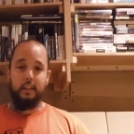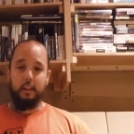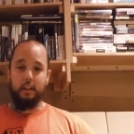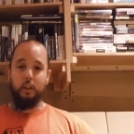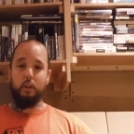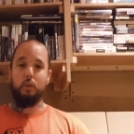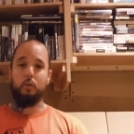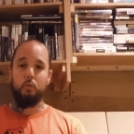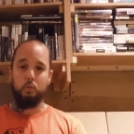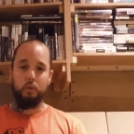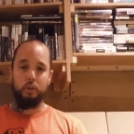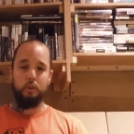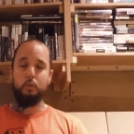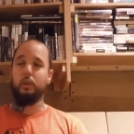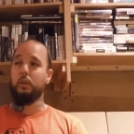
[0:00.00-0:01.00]
you know.
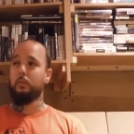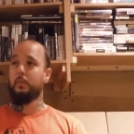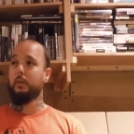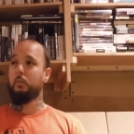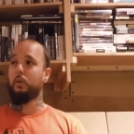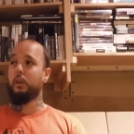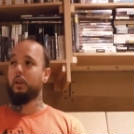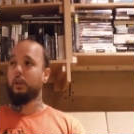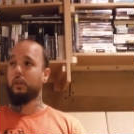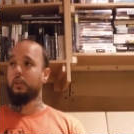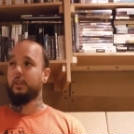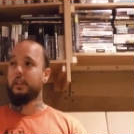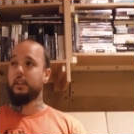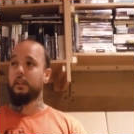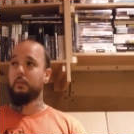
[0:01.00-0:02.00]
Because when I'm at work and
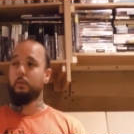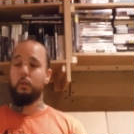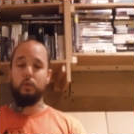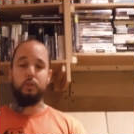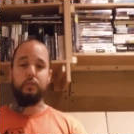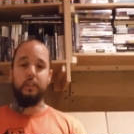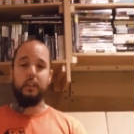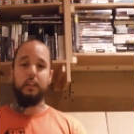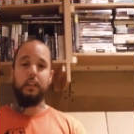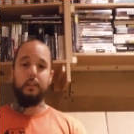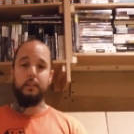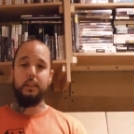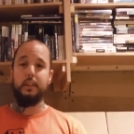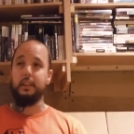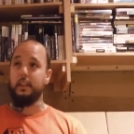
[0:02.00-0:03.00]
I see them, I always think,
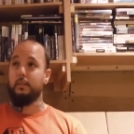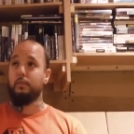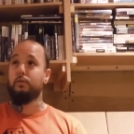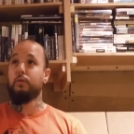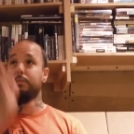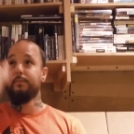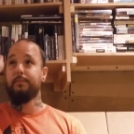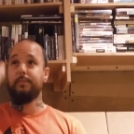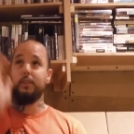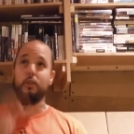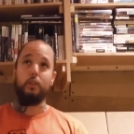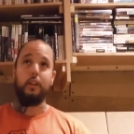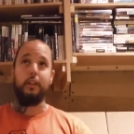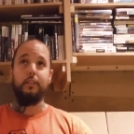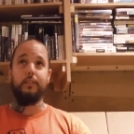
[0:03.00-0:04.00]
yep, GTA, vroom,
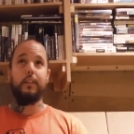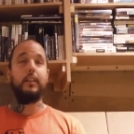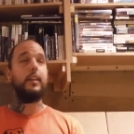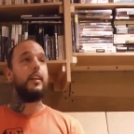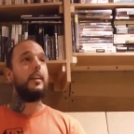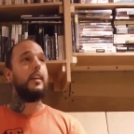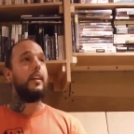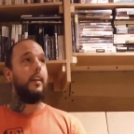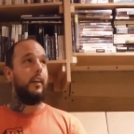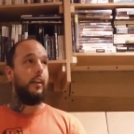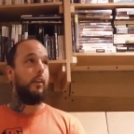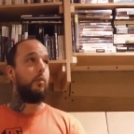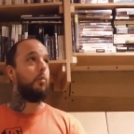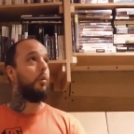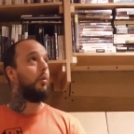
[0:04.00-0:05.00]
straight over, you
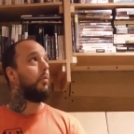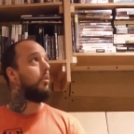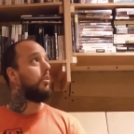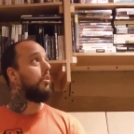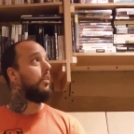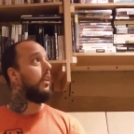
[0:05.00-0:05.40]
know. We all want to do